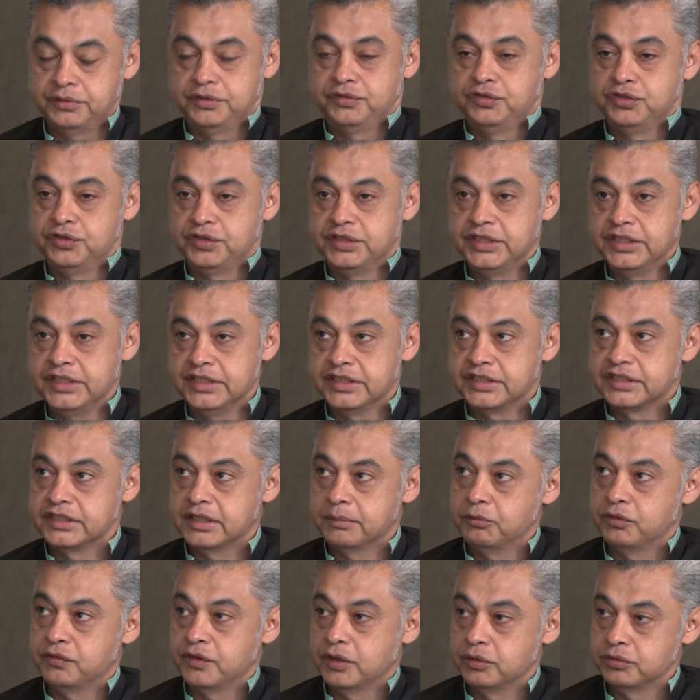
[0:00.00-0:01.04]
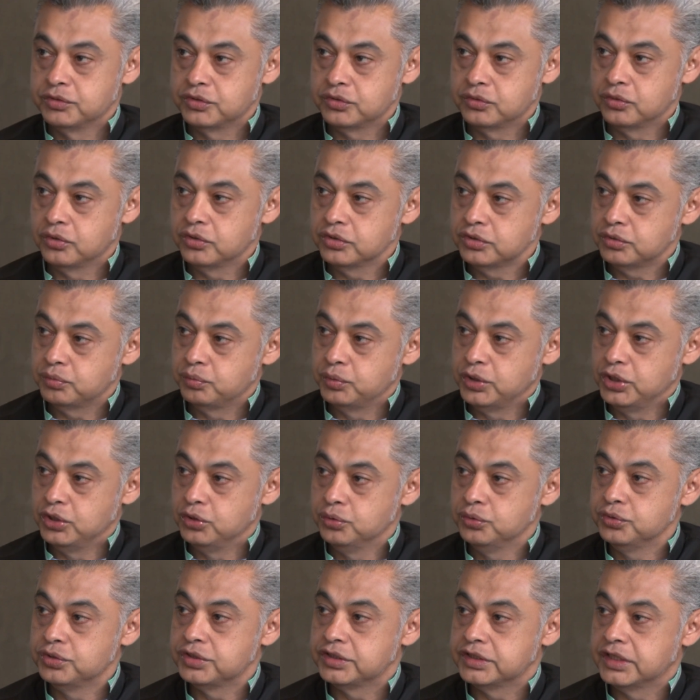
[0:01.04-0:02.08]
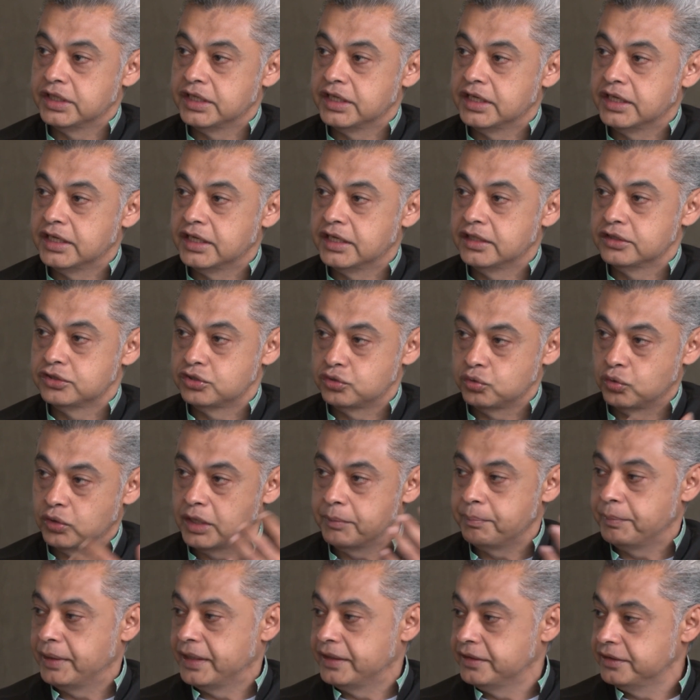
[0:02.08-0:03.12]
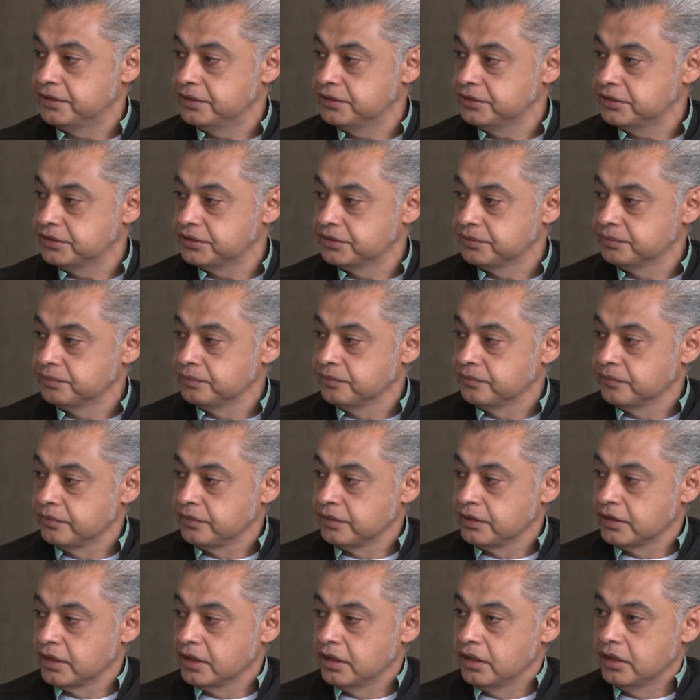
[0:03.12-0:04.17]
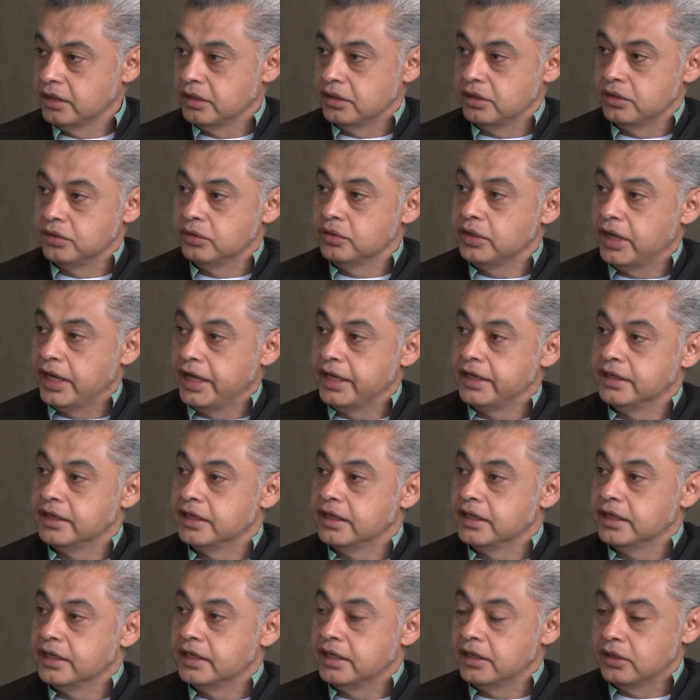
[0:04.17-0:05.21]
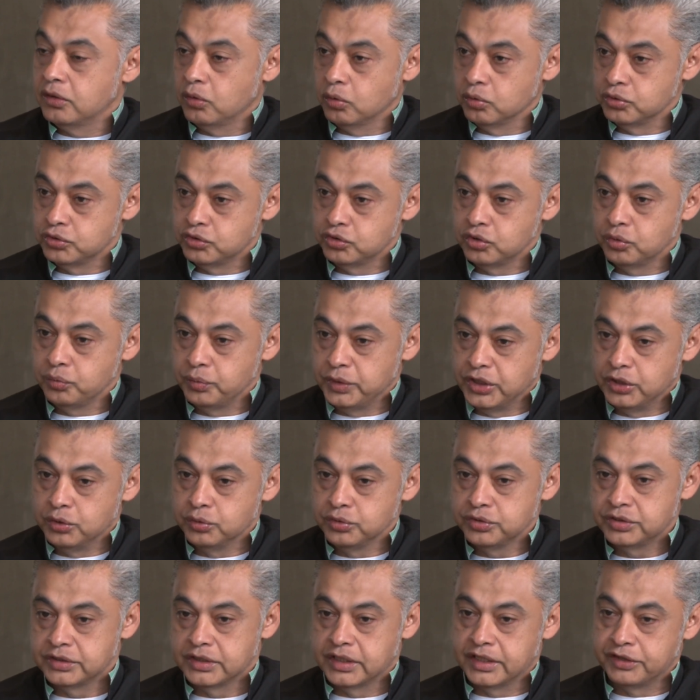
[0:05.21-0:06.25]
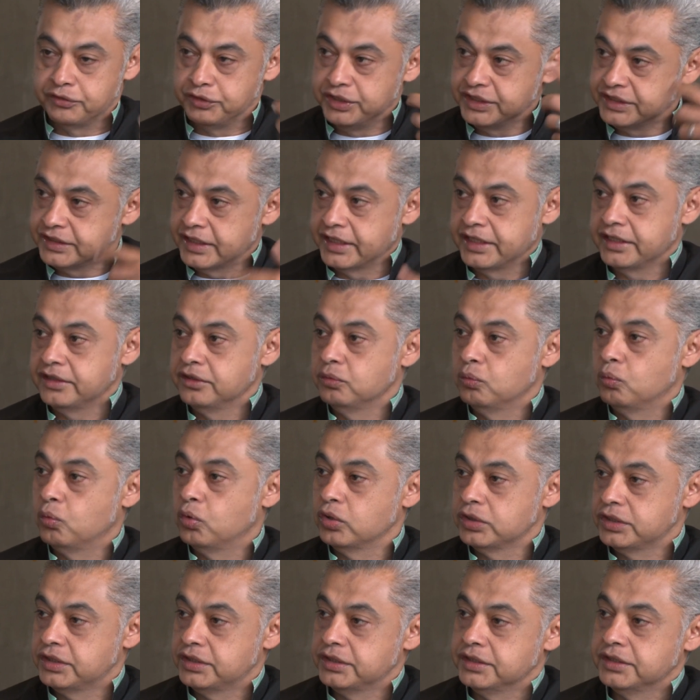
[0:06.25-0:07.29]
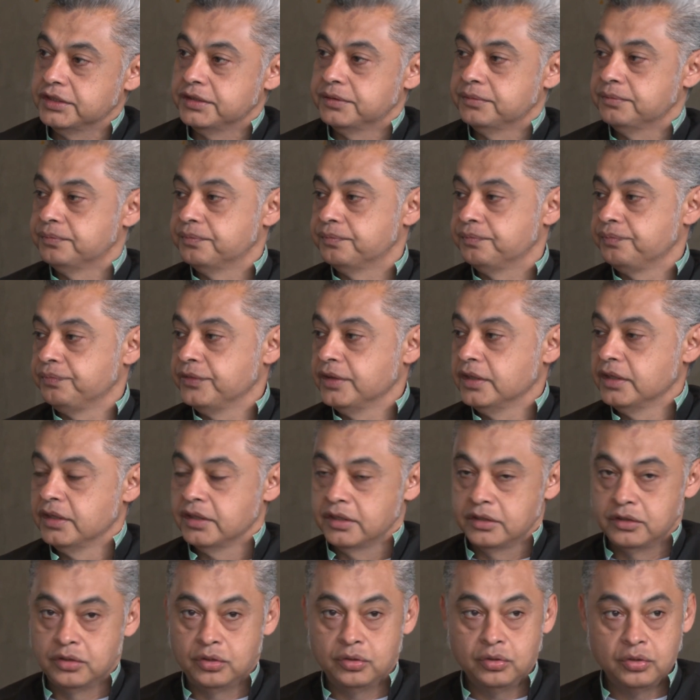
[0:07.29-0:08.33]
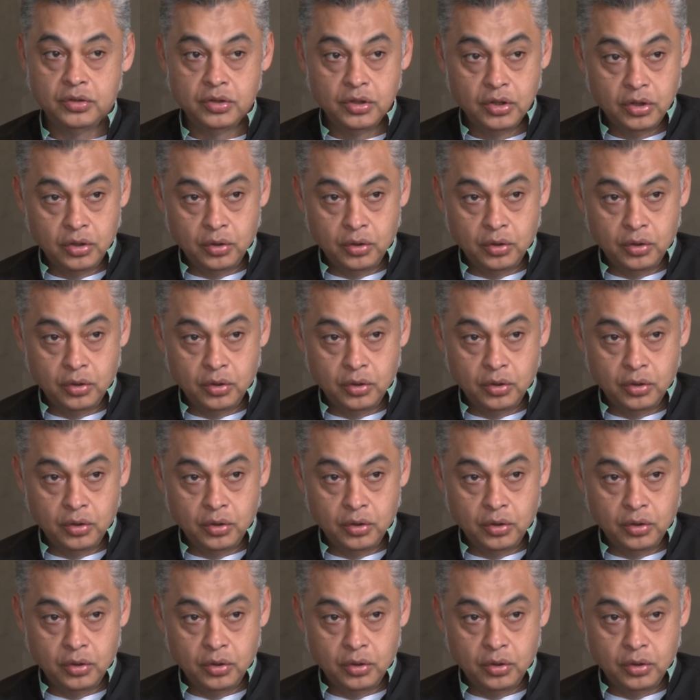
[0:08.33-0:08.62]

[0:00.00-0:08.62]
If you see in some of our stores, we use solar panels, you know, and also we use recycled water, you know.